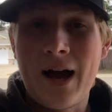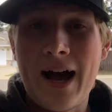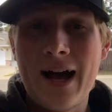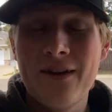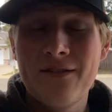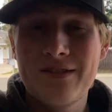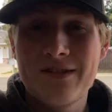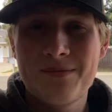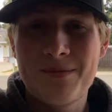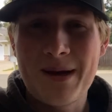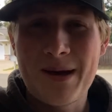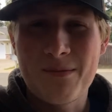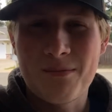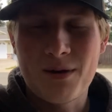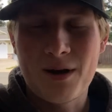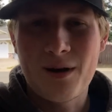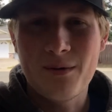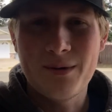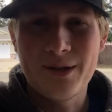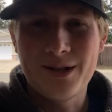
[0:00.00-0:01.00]
I've spent
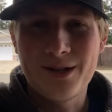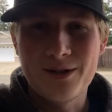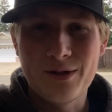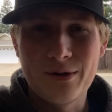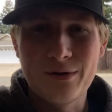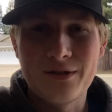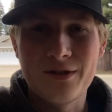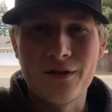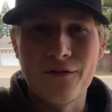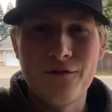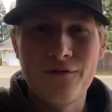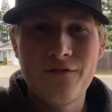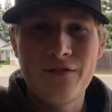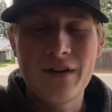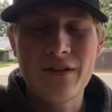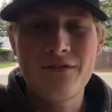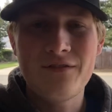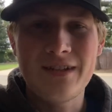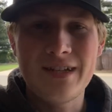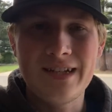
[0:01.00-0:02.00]
probably close to
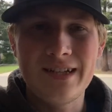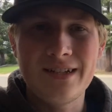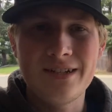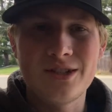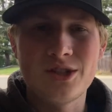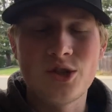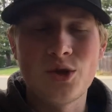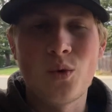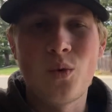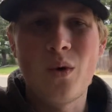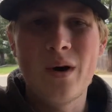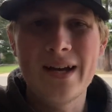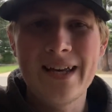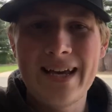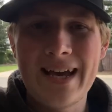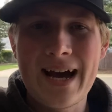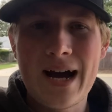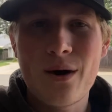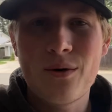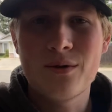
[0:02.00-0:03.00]
fifteen to
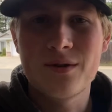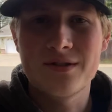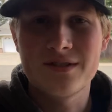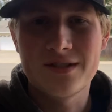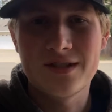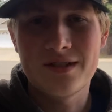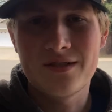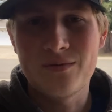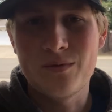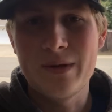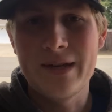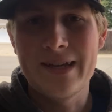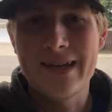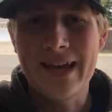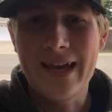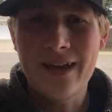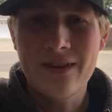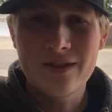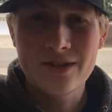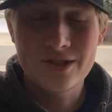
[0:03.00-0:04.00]
twenty hours this week
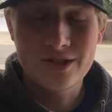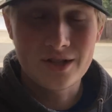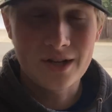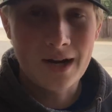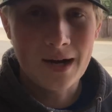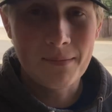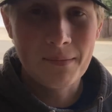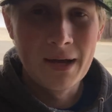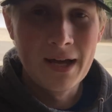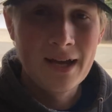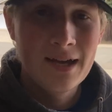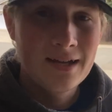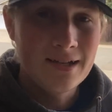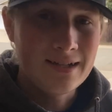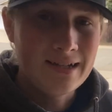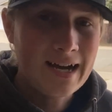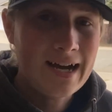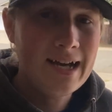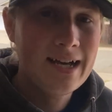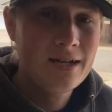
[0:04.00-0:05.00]
in the shop
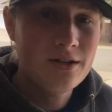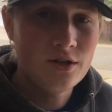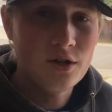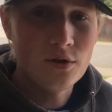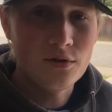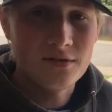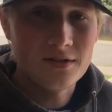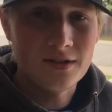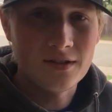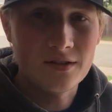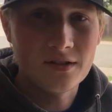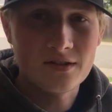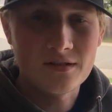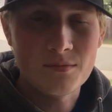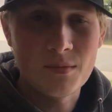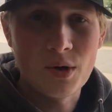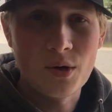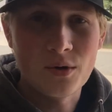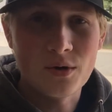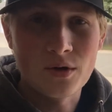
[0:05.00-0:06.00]
diagnosing this
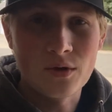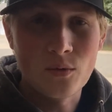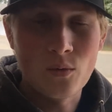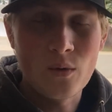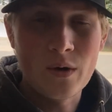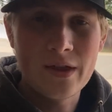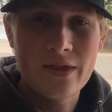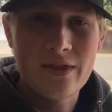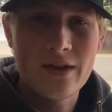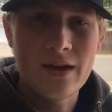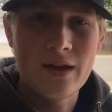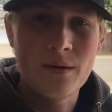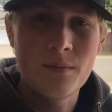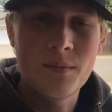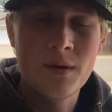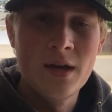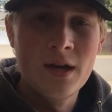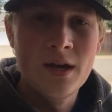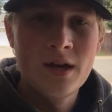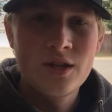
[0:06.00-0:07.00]
motor with
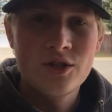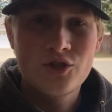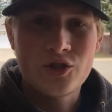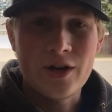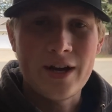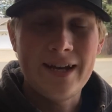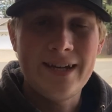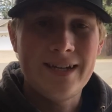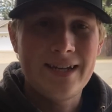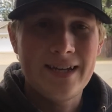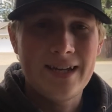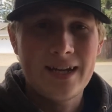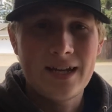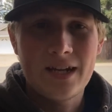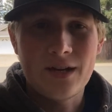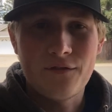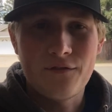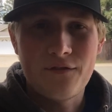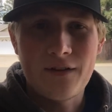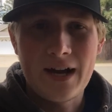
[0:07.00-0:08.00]
him, trying to get
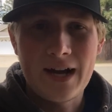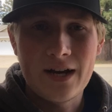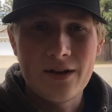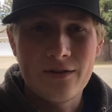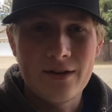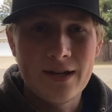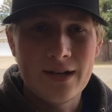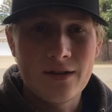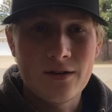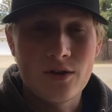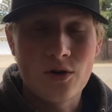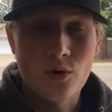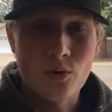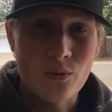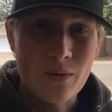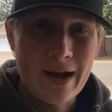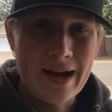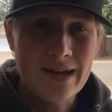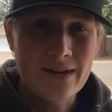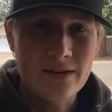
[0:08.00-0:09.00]
it firing
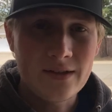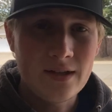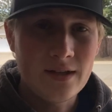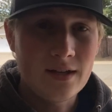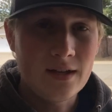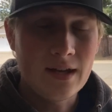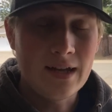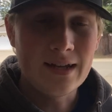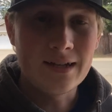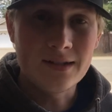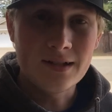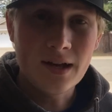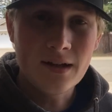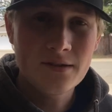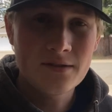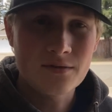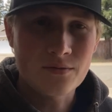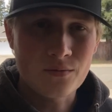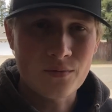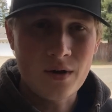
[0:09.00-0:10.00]
correctly. It
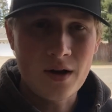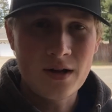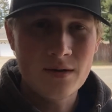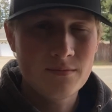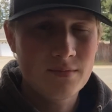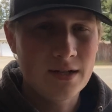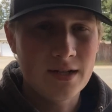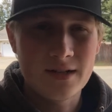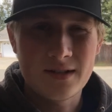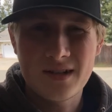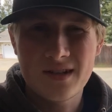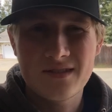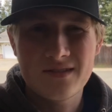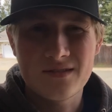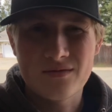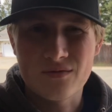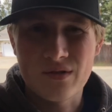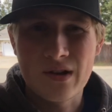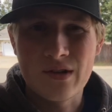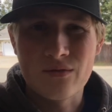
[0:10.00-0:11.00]
does run, but it
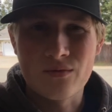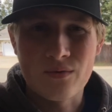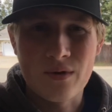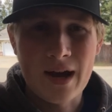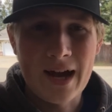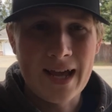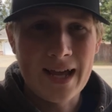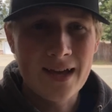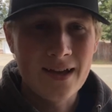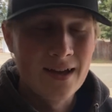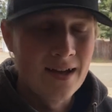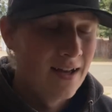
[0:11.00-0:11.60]
doesn't run right.